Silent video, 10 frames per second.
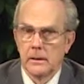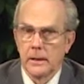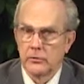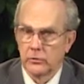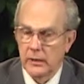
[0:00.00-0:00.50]

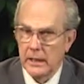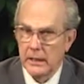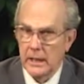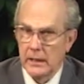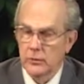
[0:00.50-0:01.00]
and
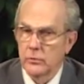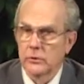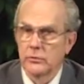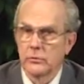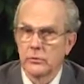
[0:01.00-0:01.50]

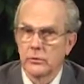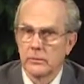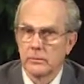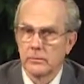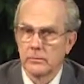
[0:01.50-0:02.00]
psychiatrists,
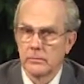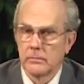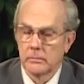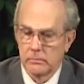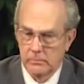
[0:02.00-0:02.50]

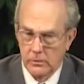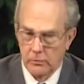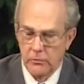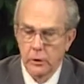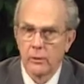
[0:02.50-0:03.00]

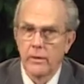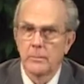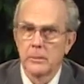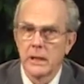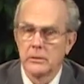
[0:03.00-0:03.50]
a few of
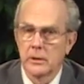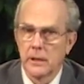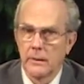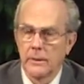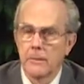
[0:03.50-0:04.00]
them got
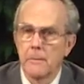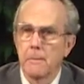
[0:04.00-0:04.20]
together